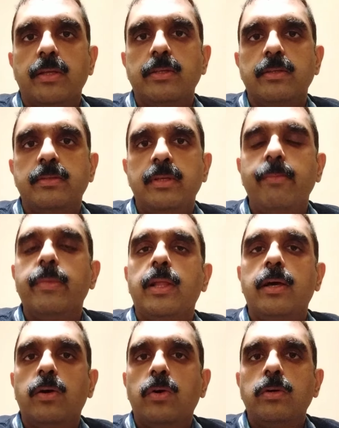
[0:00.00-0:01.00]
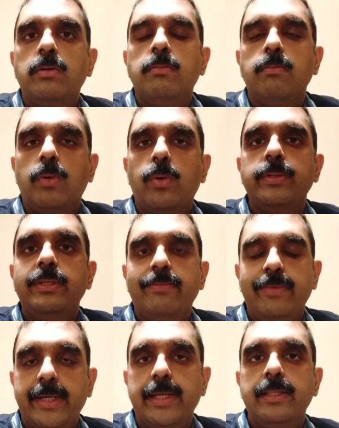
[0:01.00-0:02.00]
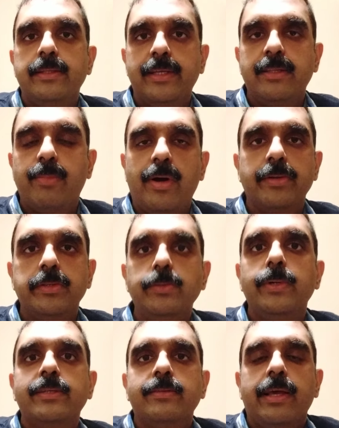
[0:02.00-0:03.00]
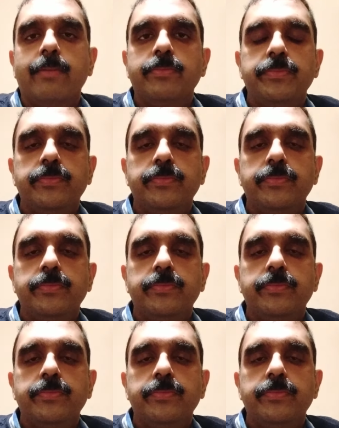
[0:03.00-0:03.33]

similar or more difficult than the Part 2 exam.